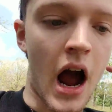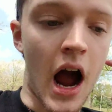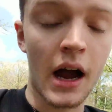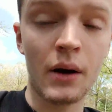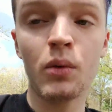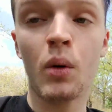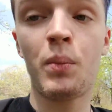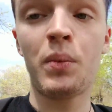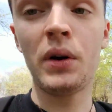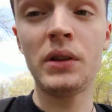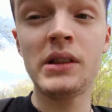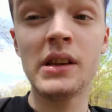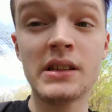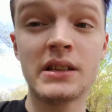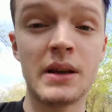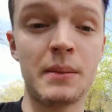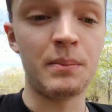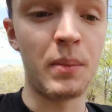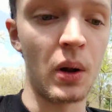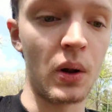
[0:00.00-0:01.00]
I will put
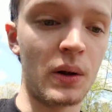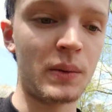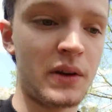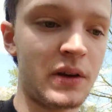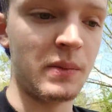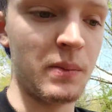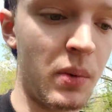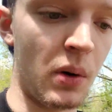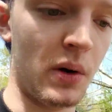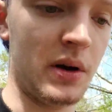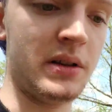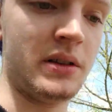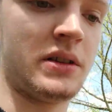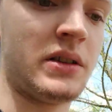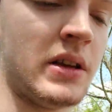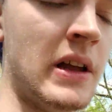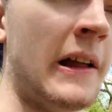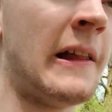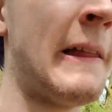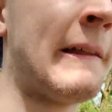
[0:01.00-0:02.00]
these in bulletin
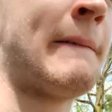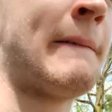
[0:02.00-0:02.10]
points.